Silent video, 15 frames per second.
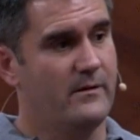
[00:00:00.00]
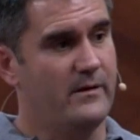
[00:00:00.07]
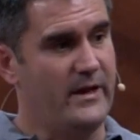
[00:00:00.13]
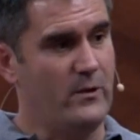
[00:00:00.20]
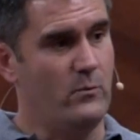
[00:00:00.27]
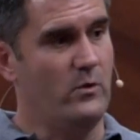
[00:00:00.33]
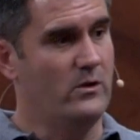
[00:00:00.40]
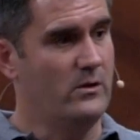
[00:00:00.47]

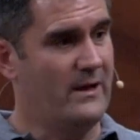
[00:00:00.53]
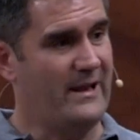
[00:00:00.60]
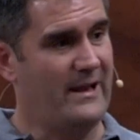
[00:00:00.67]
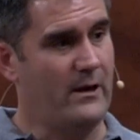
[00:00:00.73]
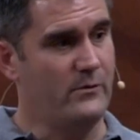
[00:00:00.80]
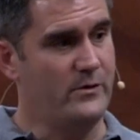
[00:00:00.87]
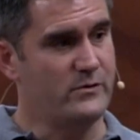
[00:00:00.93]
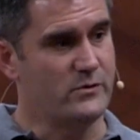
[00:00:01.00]
It will
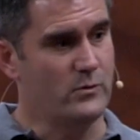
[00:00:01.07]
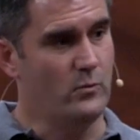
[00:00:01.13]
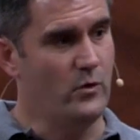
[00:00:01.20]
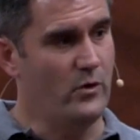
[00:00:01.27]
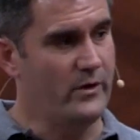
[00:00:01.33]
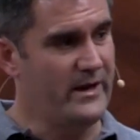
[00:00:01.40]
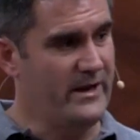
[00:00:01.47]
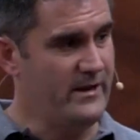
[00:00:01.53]
allow you to
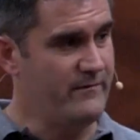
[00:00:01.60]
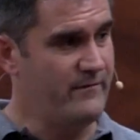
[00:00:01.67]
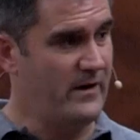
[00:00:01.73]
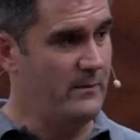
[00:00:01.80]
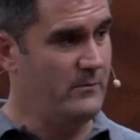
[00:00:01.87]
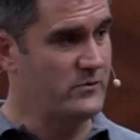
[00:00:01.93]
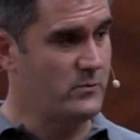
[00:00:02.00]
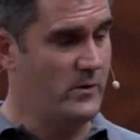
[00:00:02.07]
work in
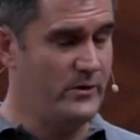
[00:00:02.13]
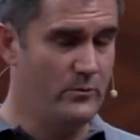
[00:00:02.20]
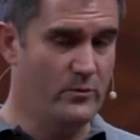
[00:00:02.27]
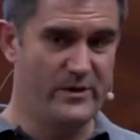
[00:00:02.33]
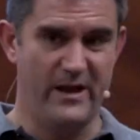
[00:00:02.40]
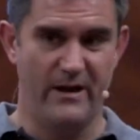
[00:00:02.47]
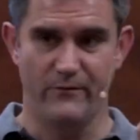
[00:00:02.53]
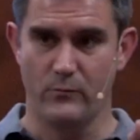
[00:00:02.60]
environments where you
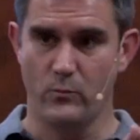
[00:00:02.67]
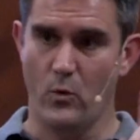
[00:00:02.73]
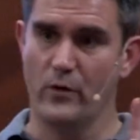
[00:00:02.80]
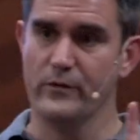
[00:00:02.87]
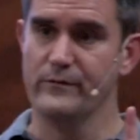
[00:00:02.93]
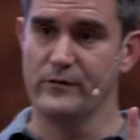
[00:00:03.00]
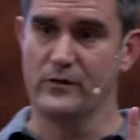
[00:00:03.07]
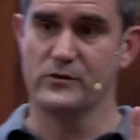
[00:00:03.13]
only have
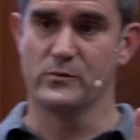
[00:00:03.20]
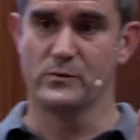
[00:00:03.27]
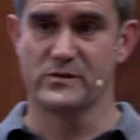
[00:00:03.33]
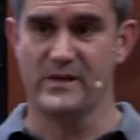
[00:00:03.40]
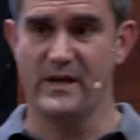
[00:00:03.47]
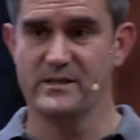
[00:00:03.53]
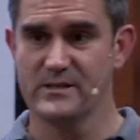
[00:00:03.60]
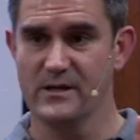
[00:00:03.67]
one virtual
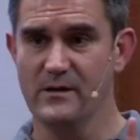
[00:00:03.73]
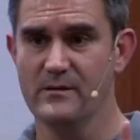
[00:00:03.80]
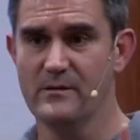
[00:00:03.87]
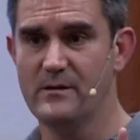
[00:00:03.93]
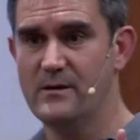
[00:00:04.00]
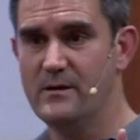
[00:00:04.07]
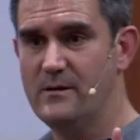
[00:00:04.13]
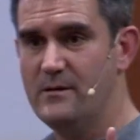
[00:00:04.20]
center,
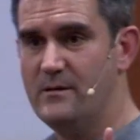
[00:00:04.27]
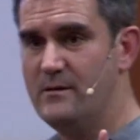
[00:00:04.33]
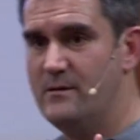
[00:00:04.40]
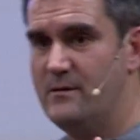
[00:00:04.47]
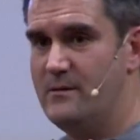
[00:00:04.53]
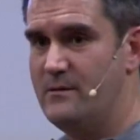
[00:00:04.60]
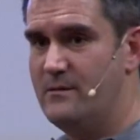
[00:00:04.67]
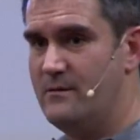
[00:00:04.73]

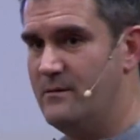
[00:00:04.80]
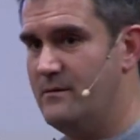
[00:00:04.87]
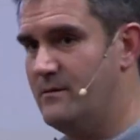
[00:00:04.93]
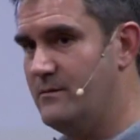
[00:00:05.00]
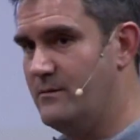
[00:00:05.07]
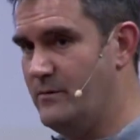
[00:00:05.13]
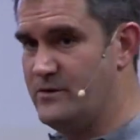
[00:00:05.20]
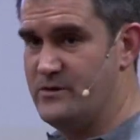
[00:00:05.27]

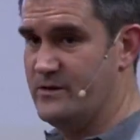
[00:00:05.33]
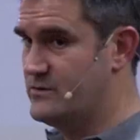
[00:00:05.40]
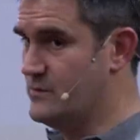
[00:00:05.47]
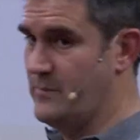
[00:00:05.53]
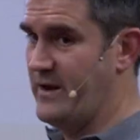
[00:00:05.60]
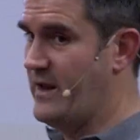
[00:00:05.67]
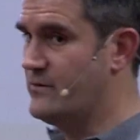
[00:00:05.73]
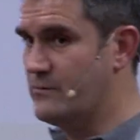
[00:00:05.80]
which is
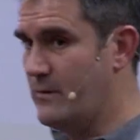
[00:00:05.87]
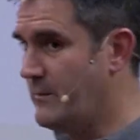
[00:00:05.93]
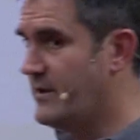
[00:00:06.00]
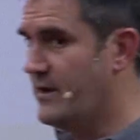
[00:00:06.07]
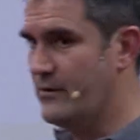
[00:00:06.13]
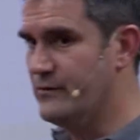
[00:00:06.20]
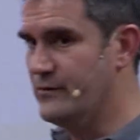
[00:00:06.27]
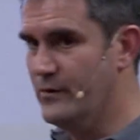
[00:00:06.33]
something SRM
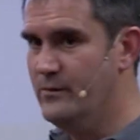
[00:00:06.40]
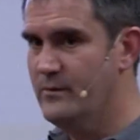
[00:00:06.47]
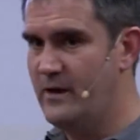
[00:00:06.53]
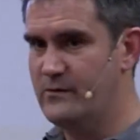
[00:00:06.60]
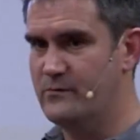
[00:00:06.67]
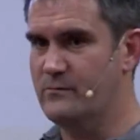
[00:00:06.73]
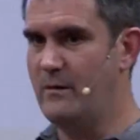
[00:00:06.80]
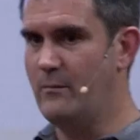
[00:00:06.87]
cannot do.
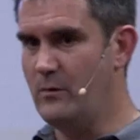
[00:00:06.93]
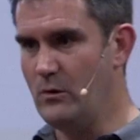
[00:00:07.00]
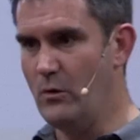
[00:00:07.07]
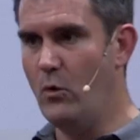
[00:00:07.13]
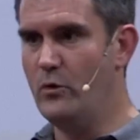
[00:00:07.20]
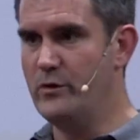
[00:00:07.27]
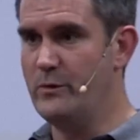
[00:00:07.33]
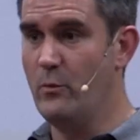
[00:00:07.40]
SRM will
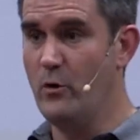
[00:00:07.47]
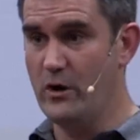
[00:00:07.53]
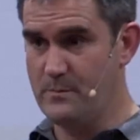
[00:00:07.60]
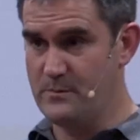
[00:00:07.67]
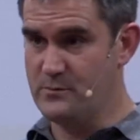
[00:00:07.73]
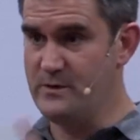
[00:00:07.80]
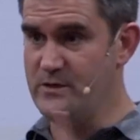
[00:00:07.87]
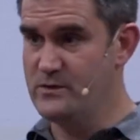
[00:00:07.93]
only work
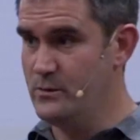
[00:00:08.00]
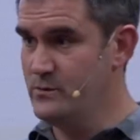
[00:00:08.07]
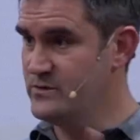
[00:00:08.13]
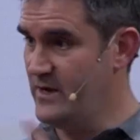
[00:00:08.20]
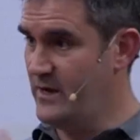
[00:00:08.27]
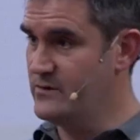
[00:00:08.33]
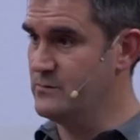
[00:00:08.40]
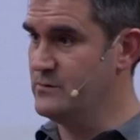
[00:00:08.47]
between two
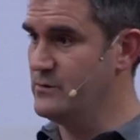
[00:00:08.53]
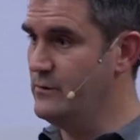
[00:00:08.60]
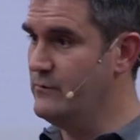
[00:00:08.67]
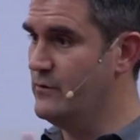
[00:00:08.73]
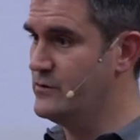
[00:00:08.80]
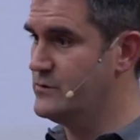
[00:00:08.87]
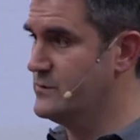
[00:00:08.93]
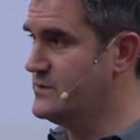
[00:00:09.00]
sites with two
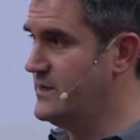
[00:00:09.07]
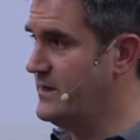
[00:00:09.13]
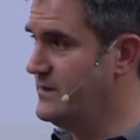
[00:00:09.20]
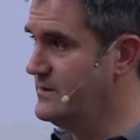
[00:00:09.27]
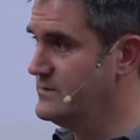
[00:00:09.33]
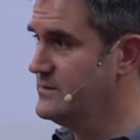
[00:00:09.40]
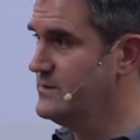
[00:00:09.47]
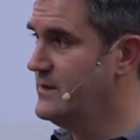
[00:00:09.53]
virtual
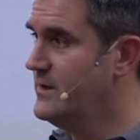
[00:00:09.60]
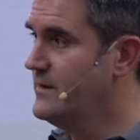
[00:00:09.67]
centers.